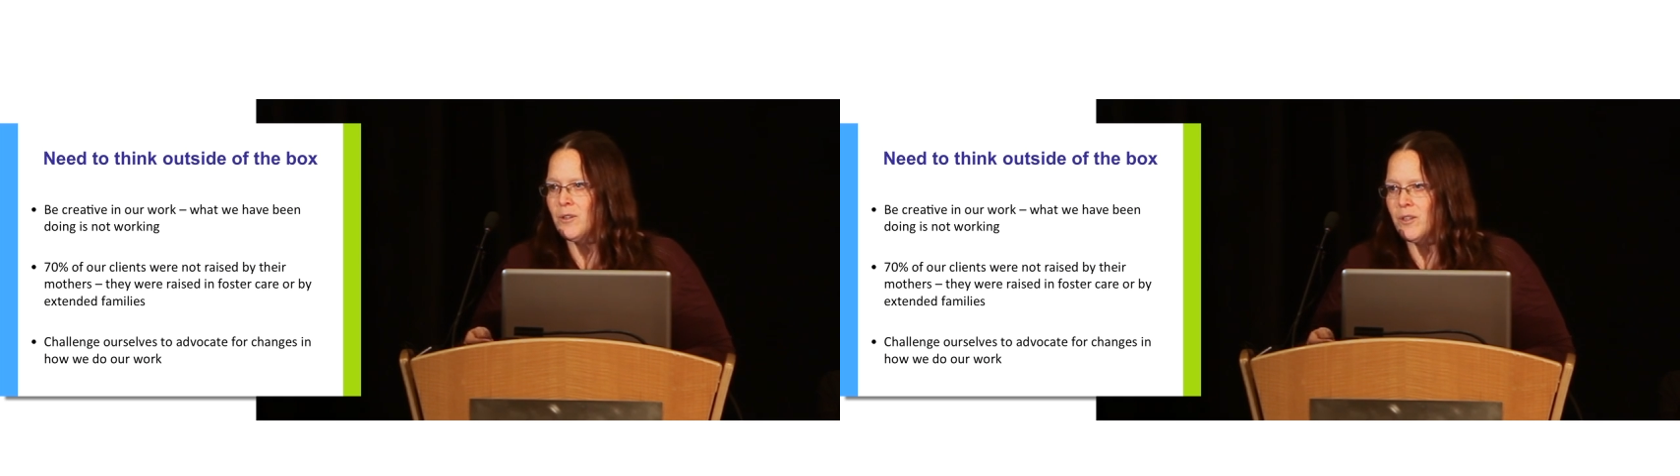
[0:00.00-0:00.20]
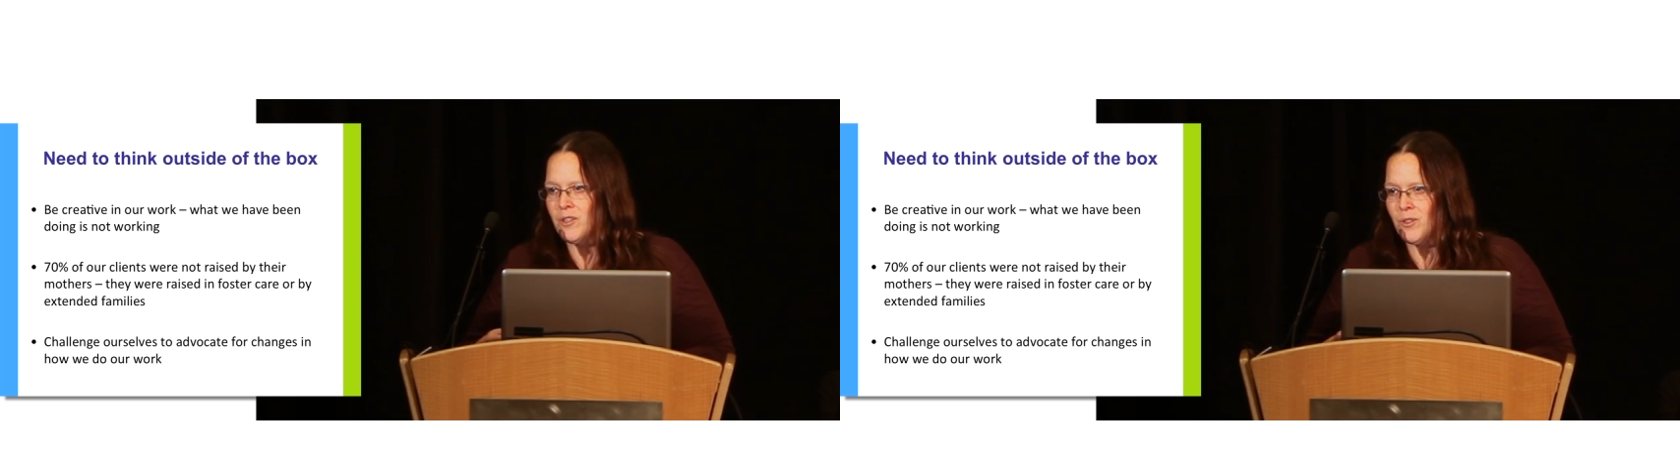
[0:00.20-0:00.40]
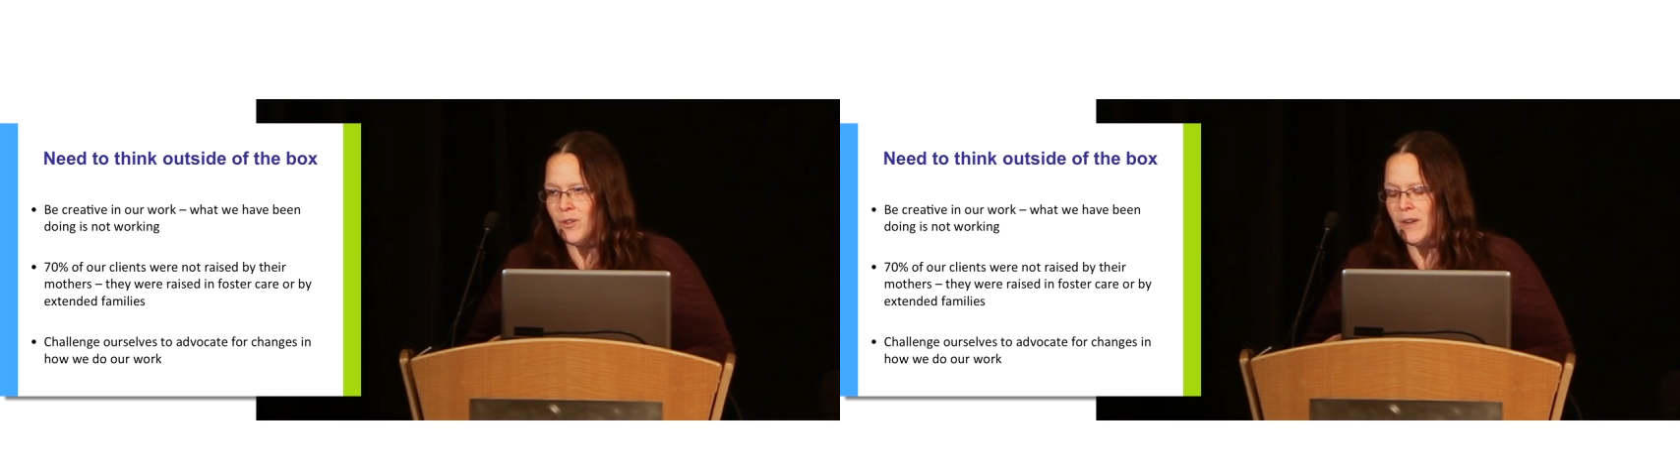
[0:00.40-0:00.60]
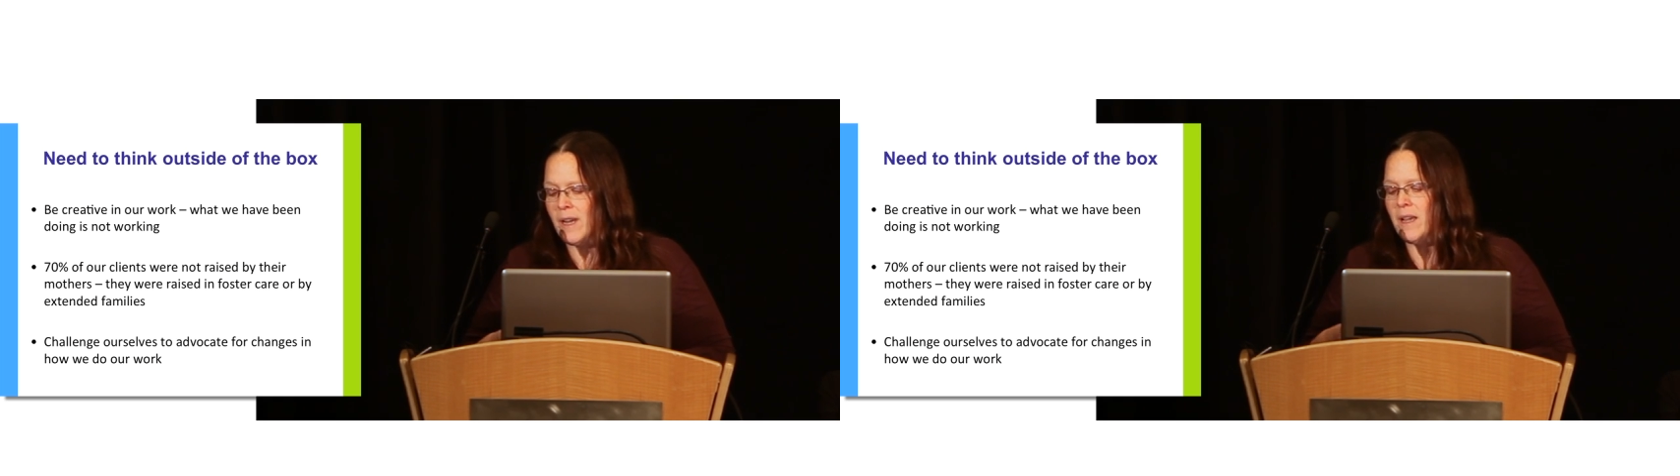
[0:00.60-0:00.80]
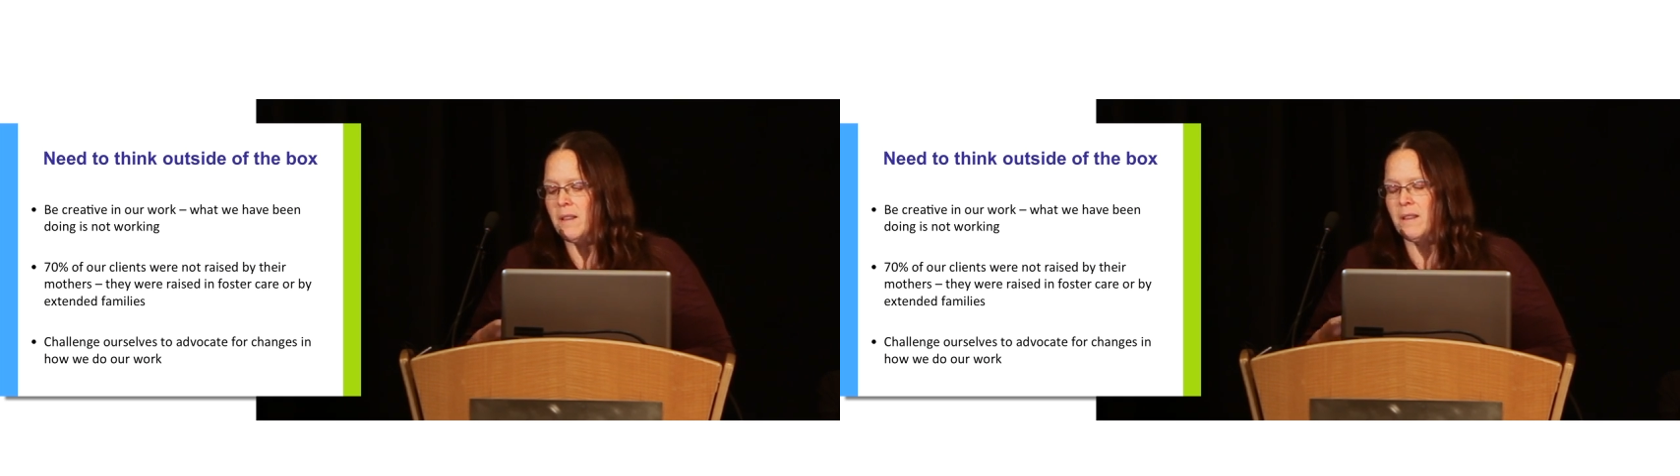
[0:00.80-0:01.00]
to her
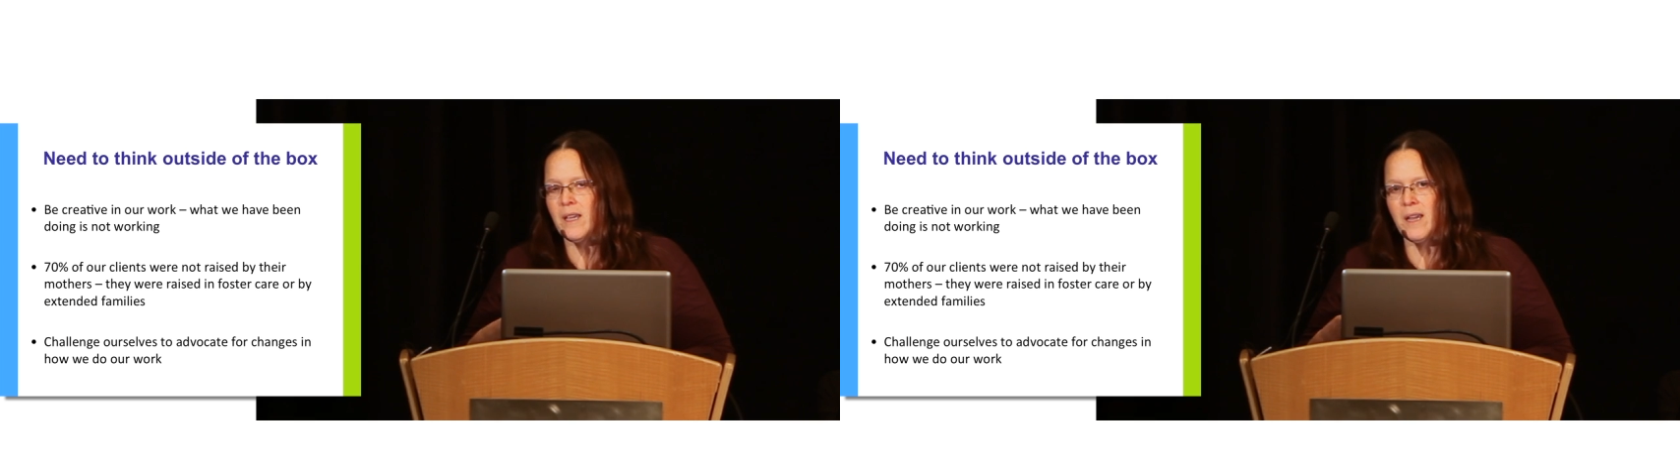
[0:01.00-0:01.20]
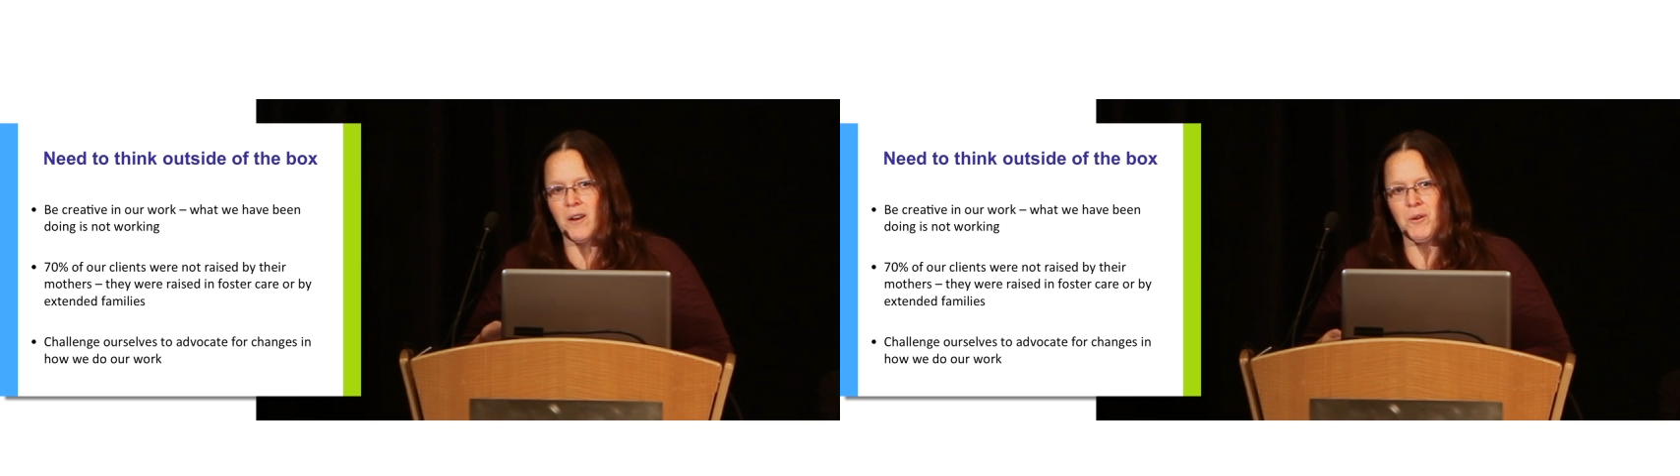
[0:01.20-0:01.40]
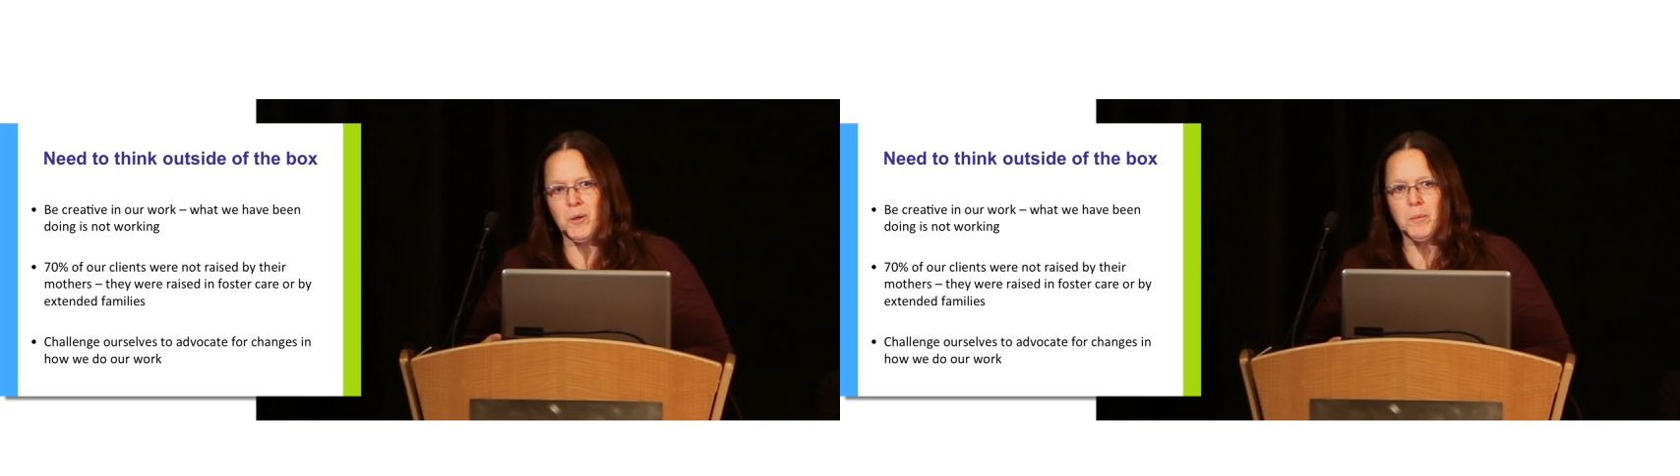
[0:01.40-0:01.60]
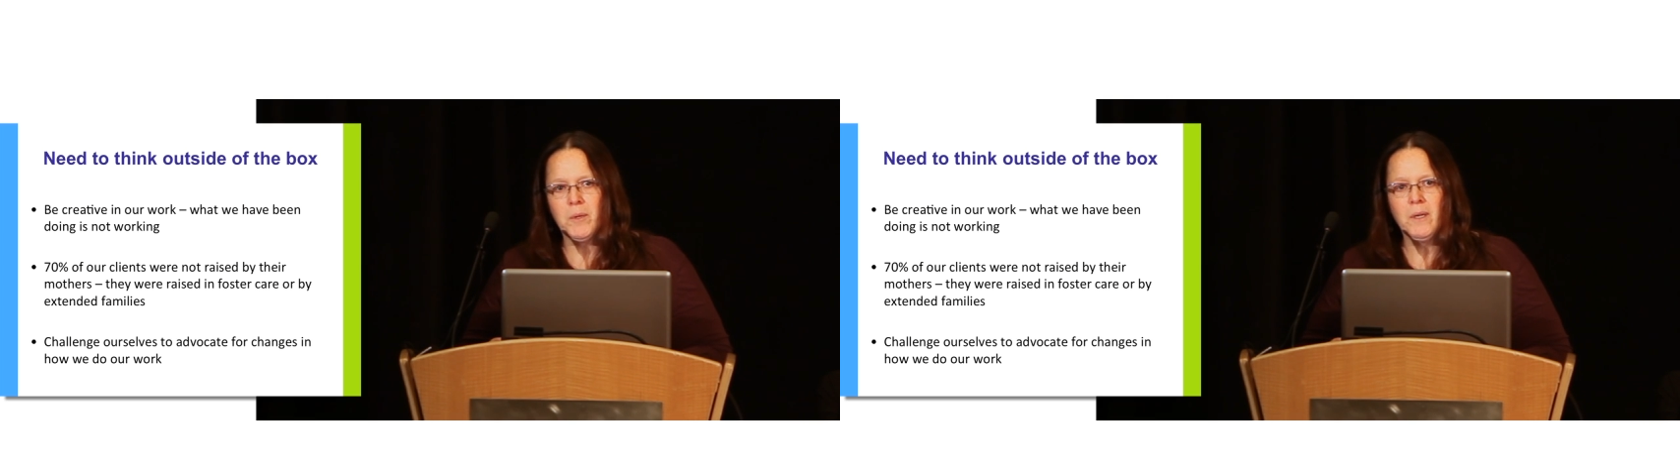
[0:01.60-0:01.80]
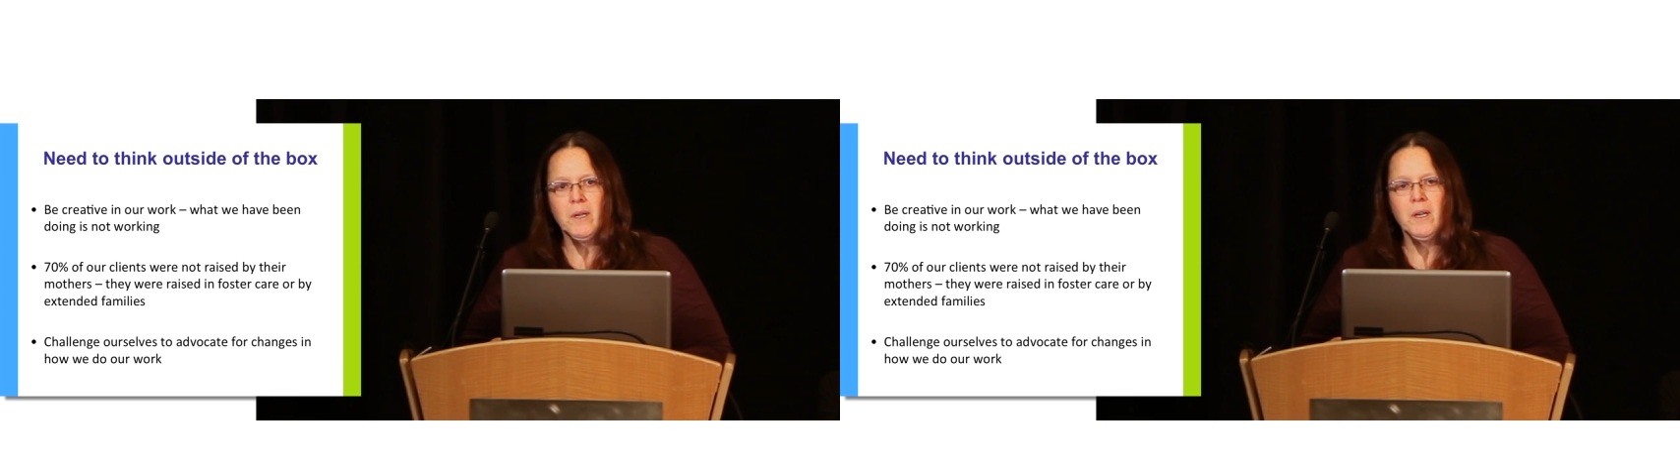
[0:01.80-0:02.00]
story, they get hope.